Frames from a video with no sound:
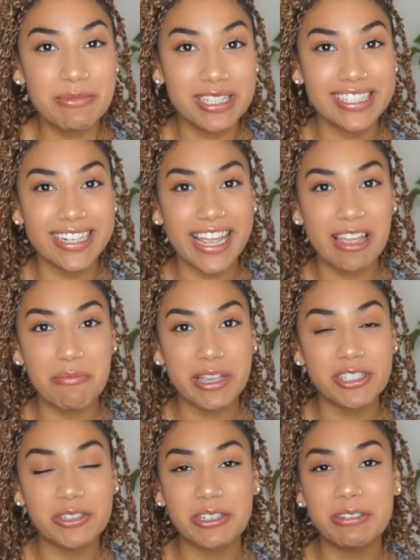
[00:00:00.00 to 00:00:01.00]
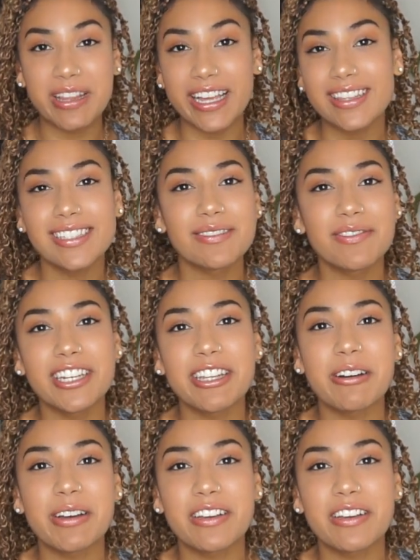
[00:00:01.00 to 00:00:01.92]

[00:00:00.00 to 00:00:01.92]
me today, make sure you like this video.